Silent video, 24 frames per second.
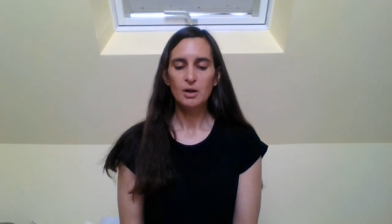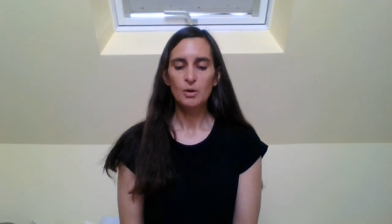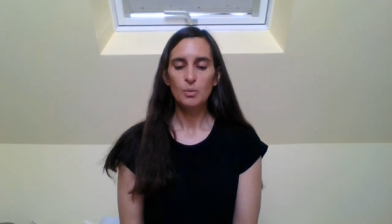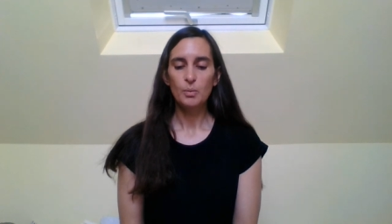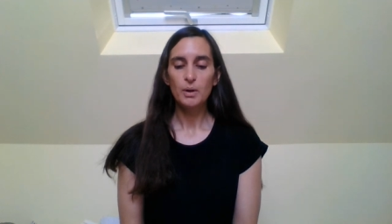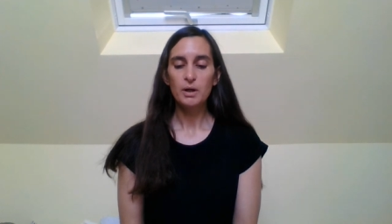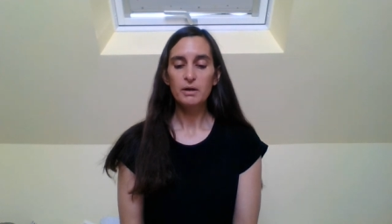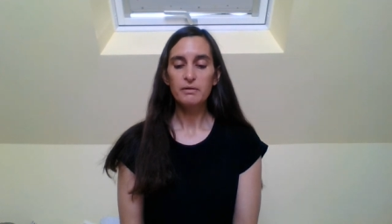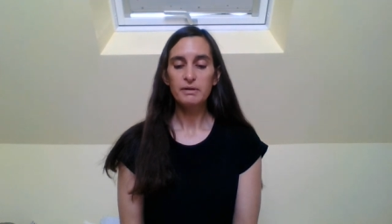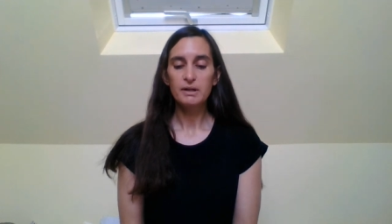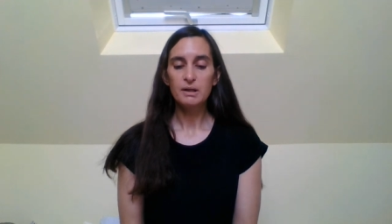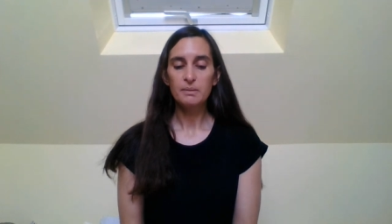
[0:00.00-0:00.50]

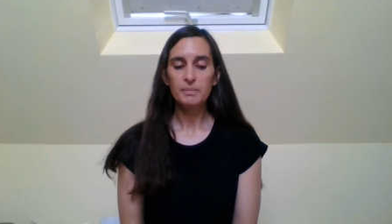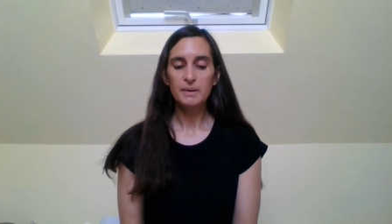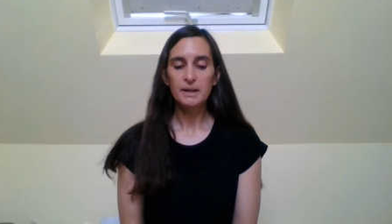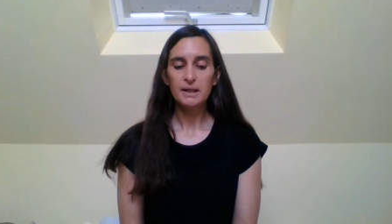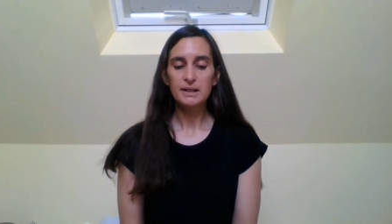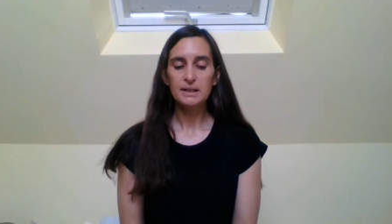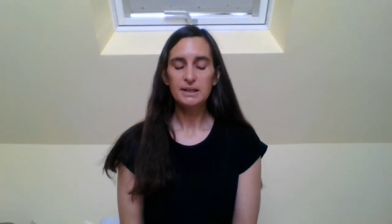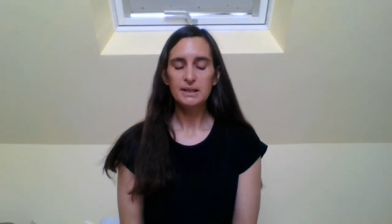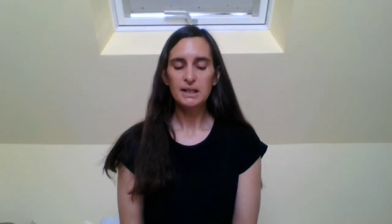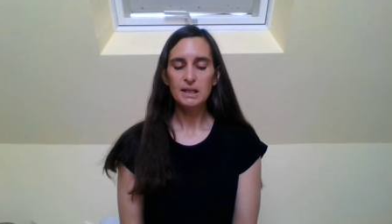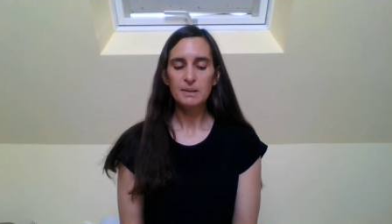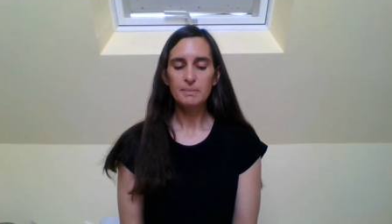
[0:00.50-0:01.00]
We are in a
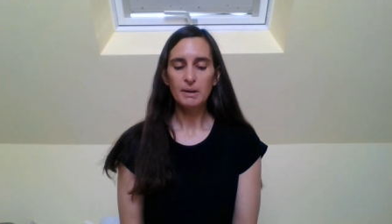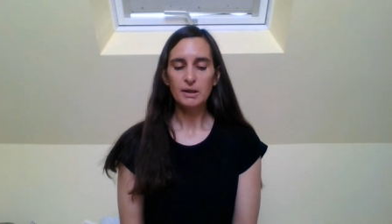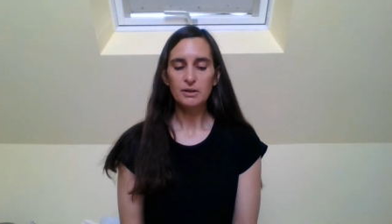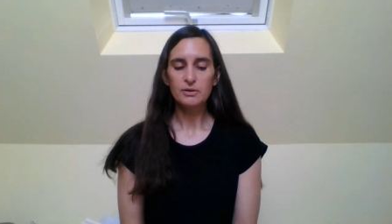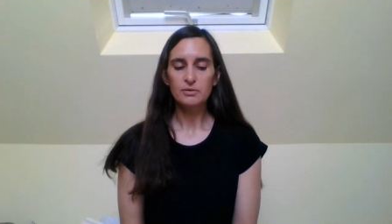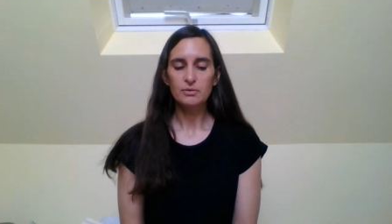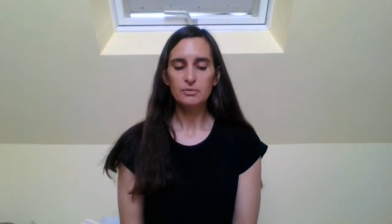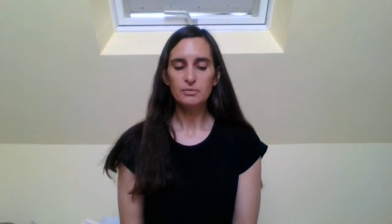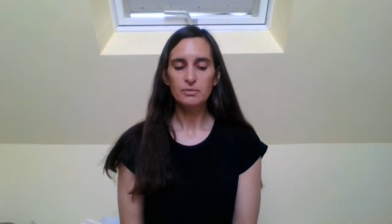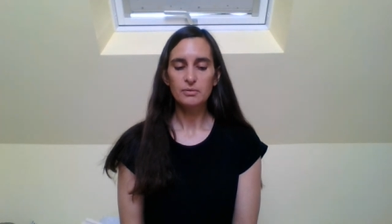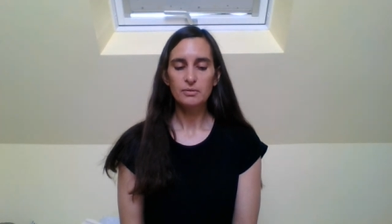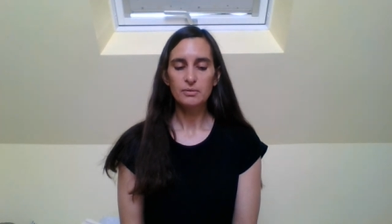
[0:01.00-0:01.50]
big sea
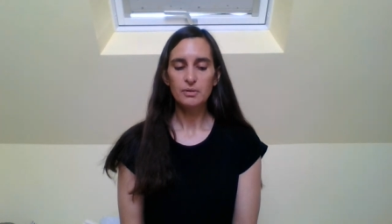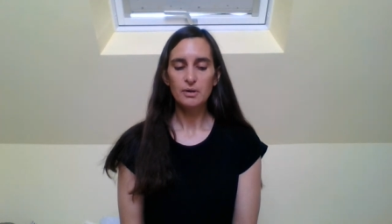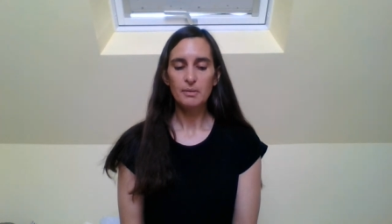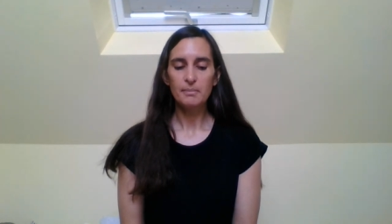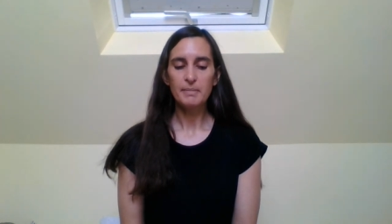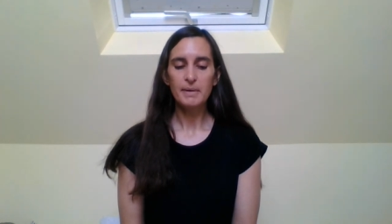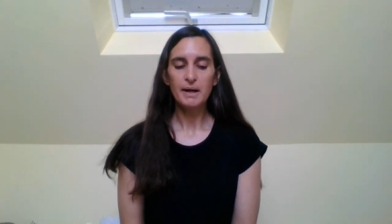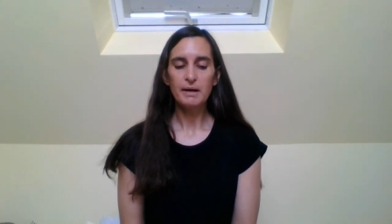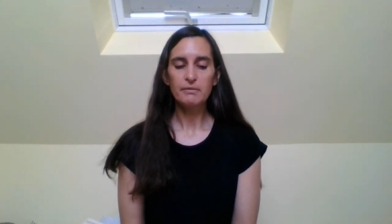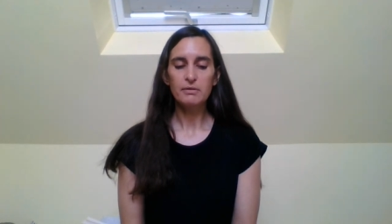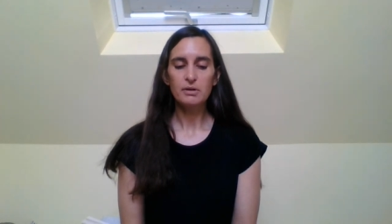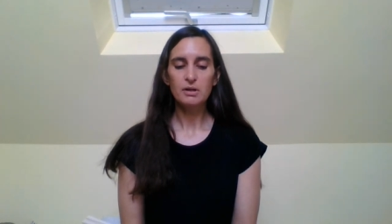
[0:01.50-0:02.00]
battle.
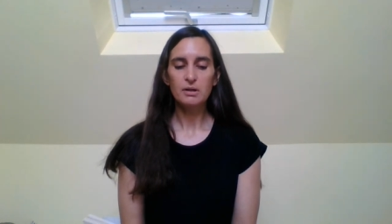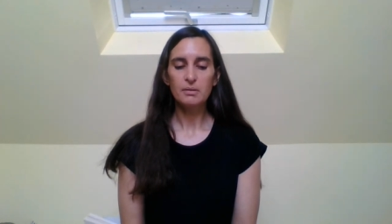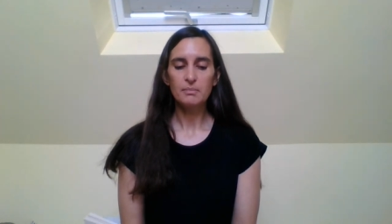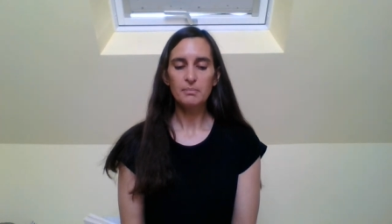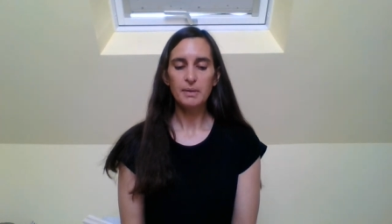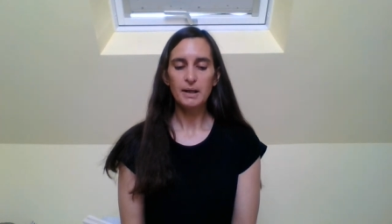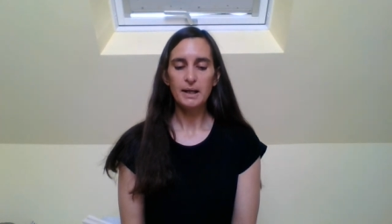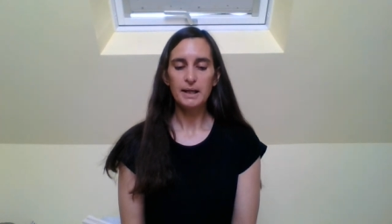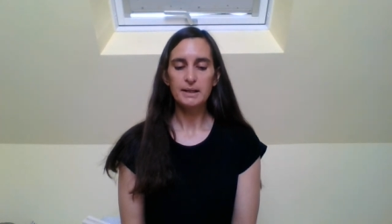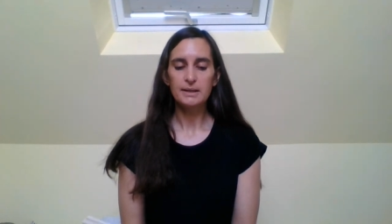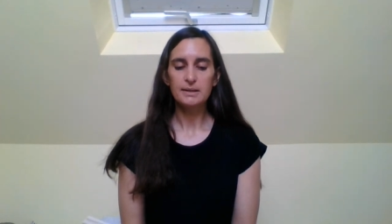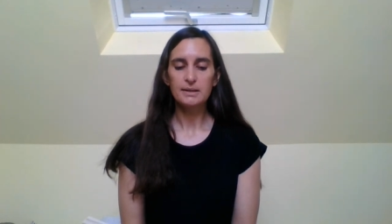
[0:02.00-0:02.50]
American
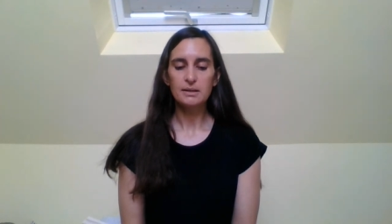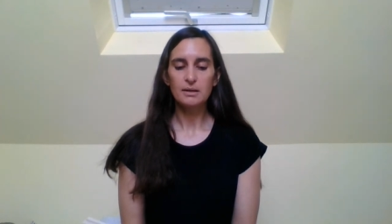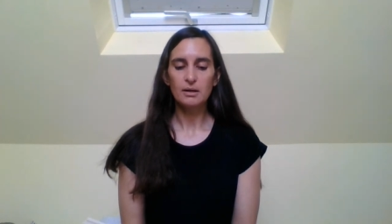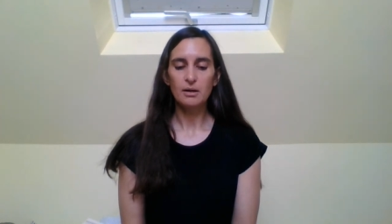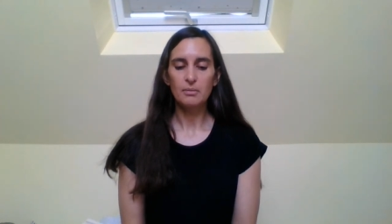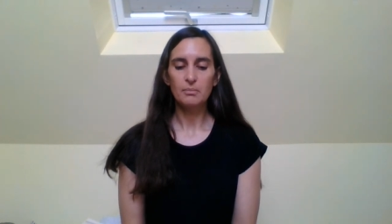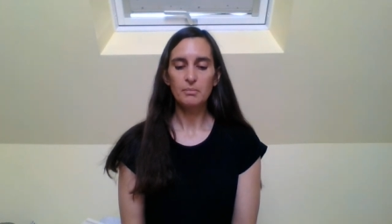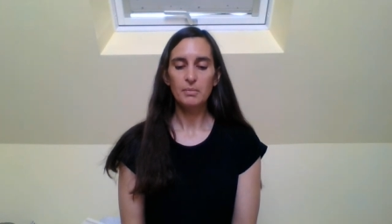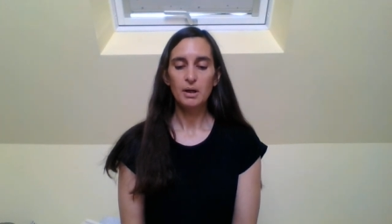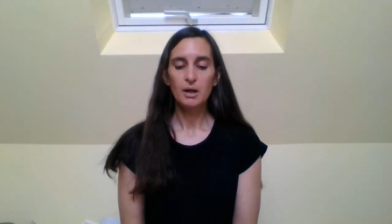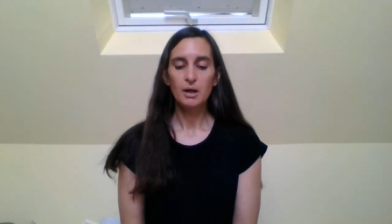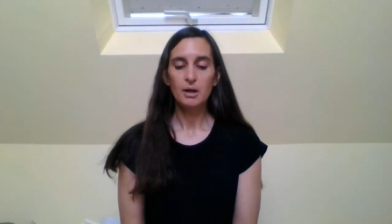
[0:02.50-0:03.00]
planes
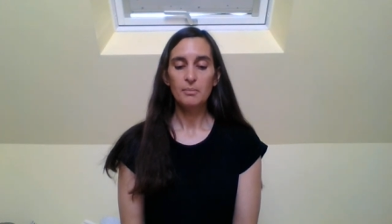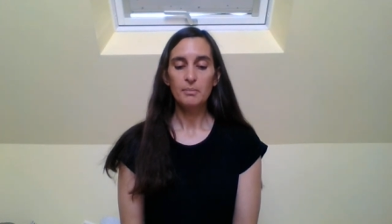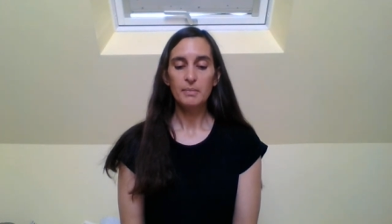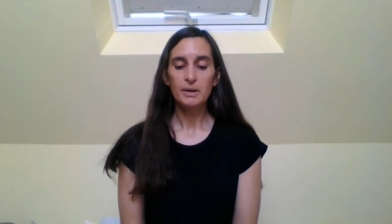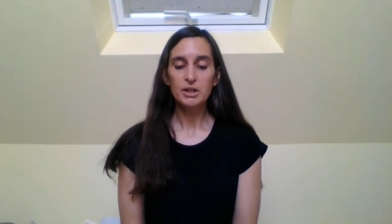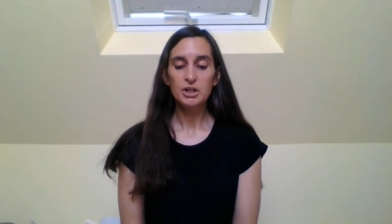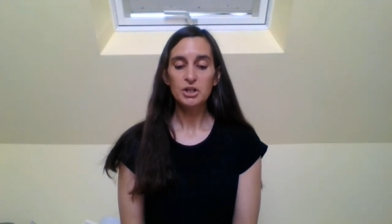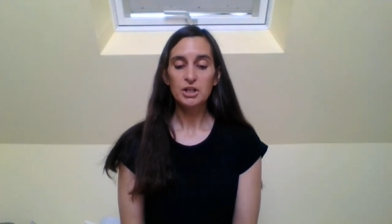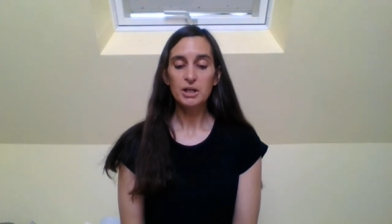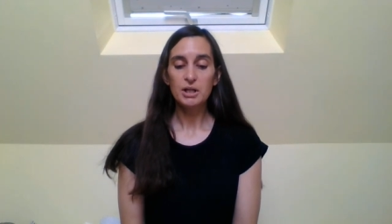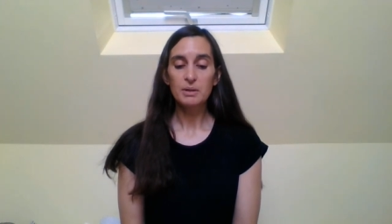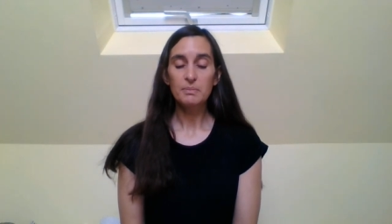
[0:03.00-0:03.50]
come. My
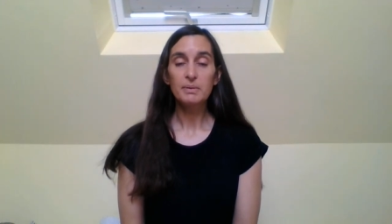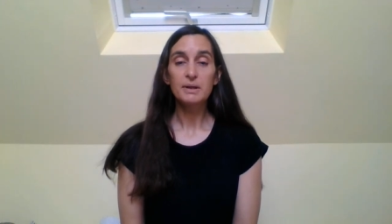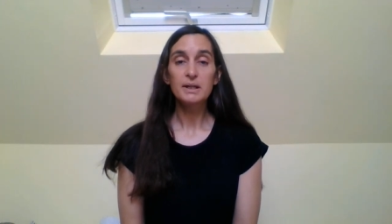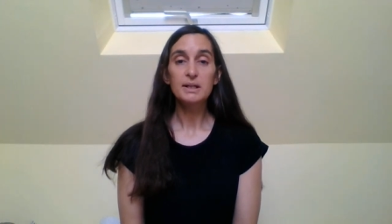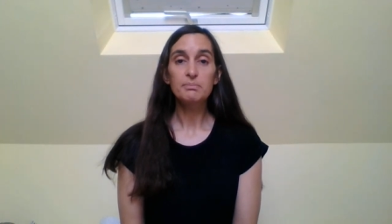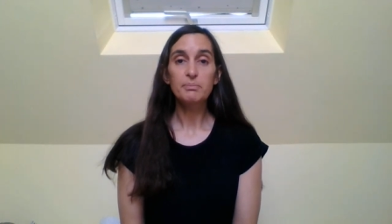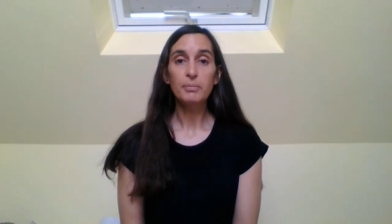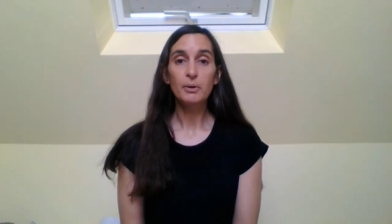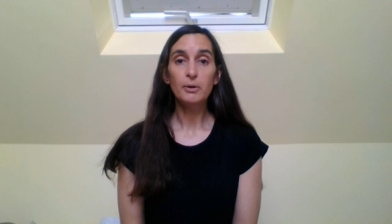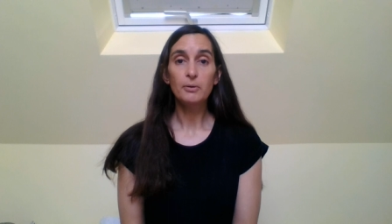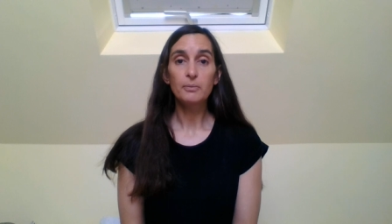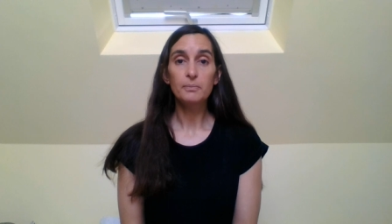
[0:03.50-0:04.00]
ship is
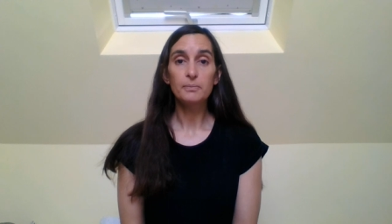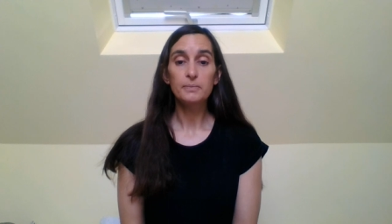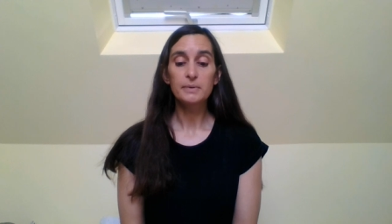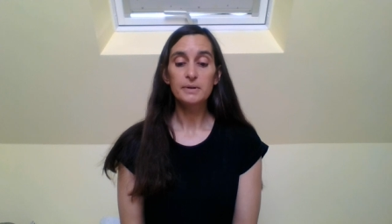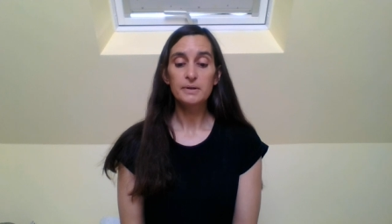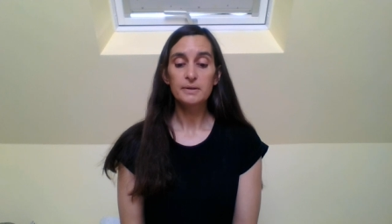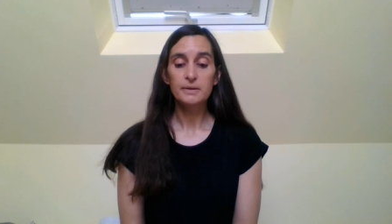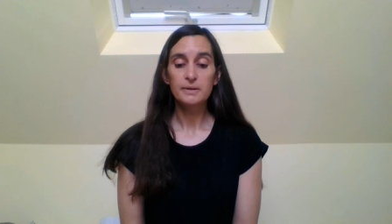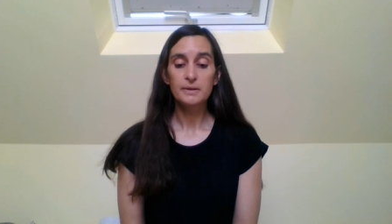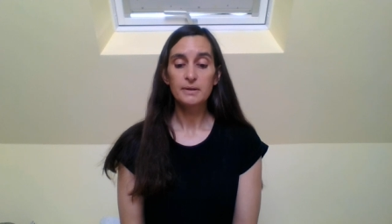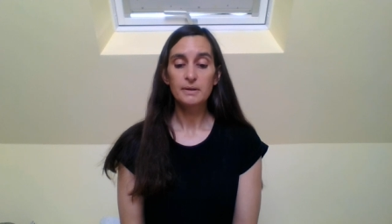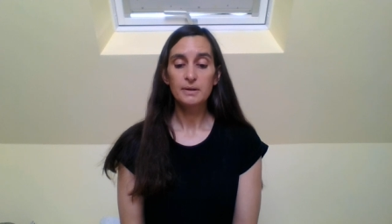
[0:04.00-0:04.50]
bombed.